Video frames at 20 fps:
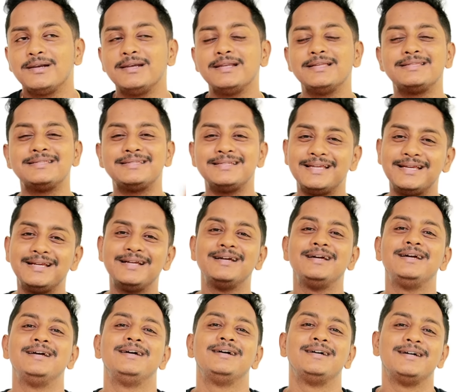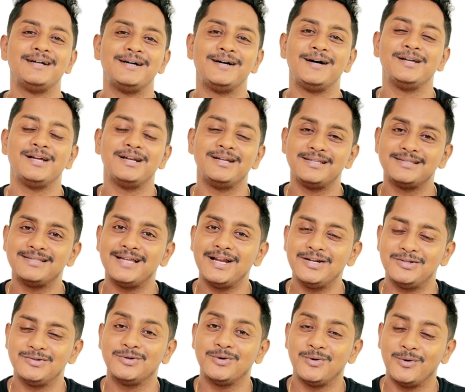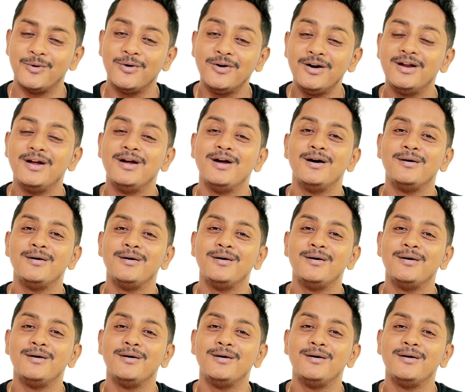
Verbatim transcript: listening uh, your desired score,